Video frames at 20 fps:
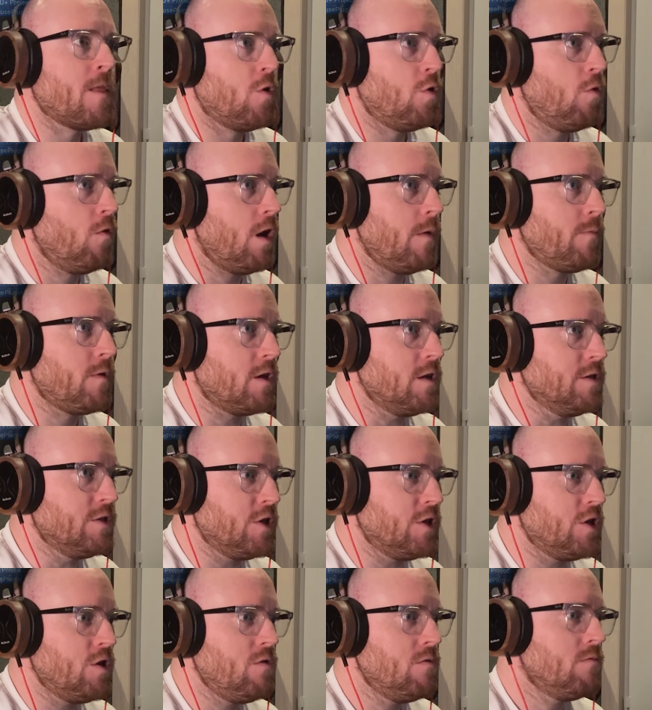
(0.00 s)
All I'm going to
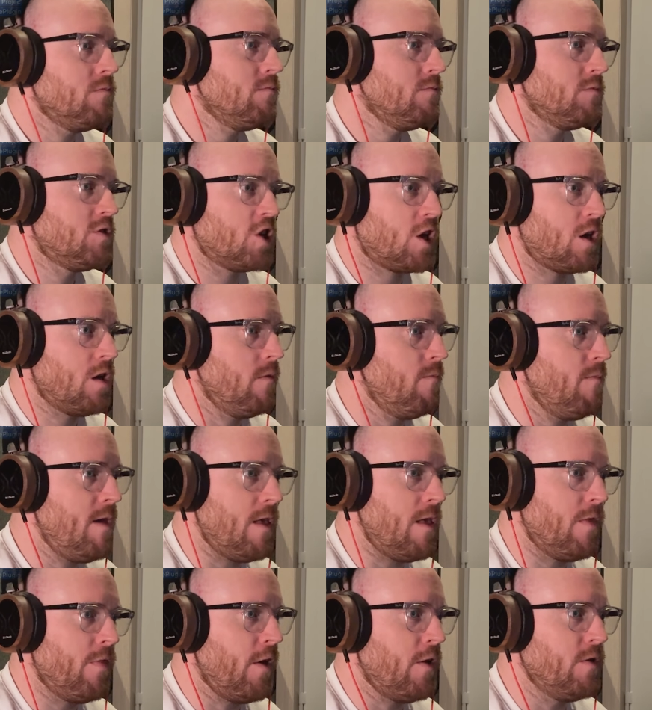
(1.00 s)
do to
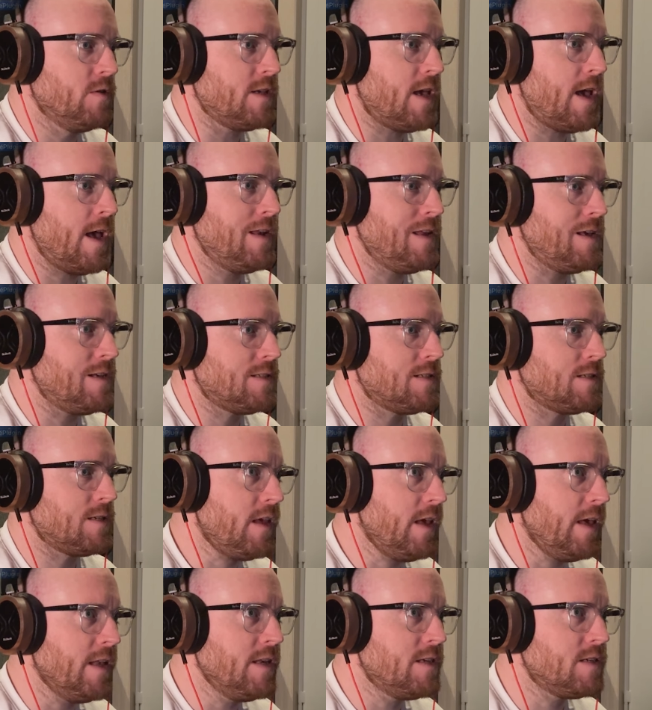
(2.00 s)
commit those edits
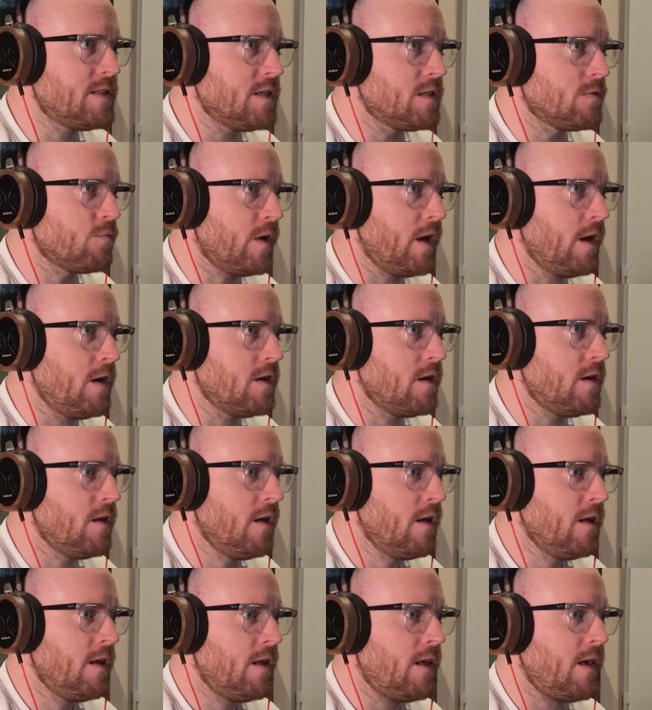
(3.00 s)
into this region
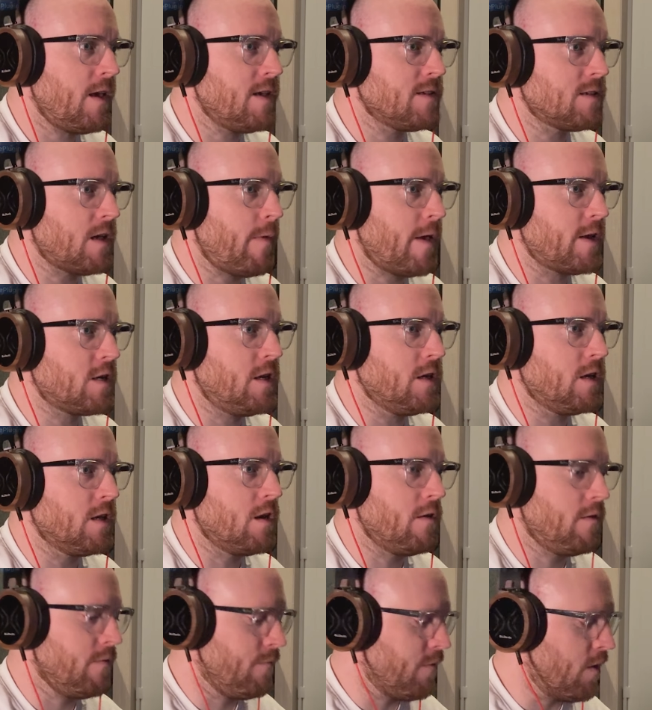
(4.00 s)
is I'm actually going
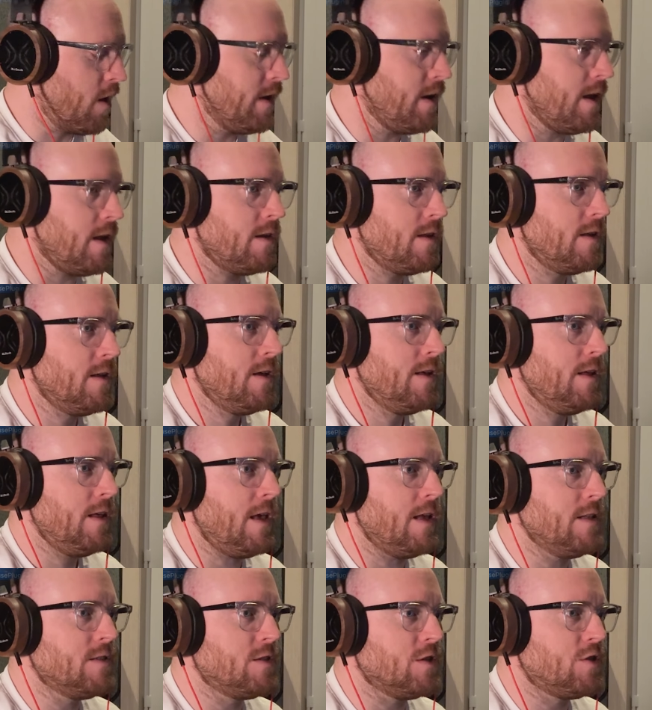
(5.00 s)
to divide it
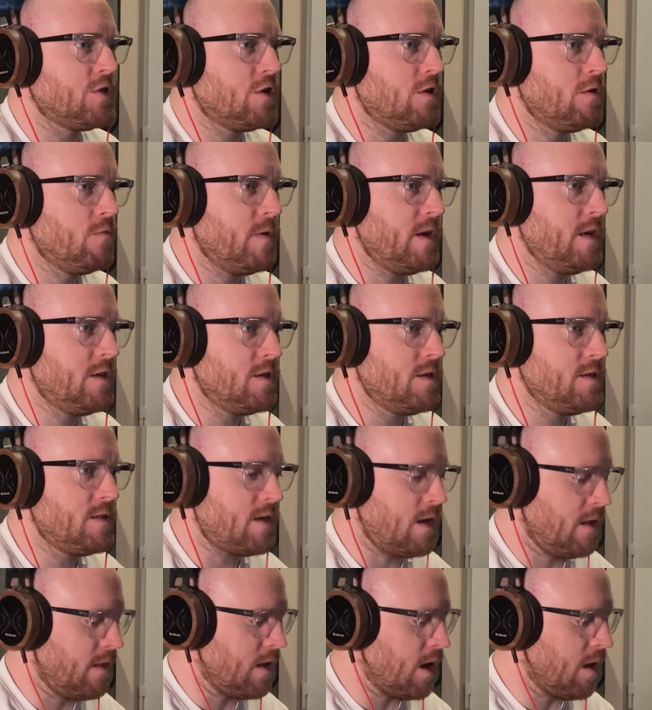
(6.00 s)
into two regions,
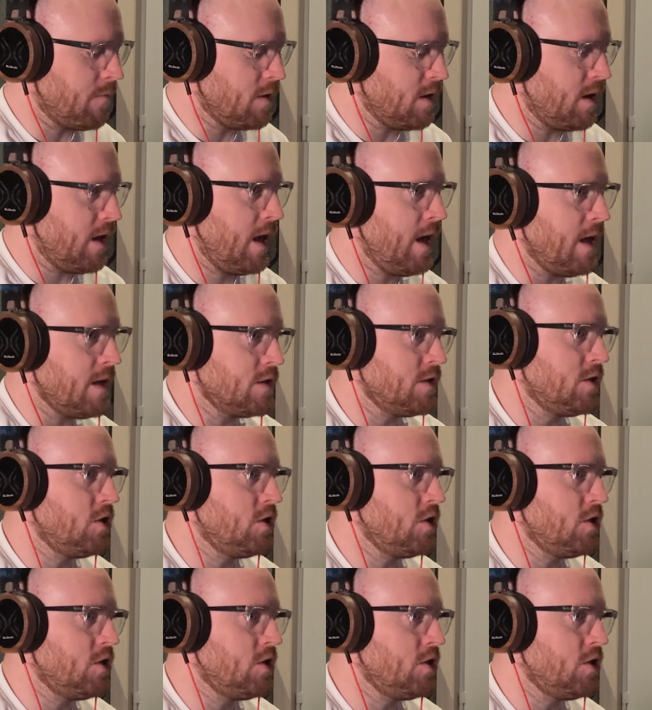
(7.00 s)
and then I'm going to hit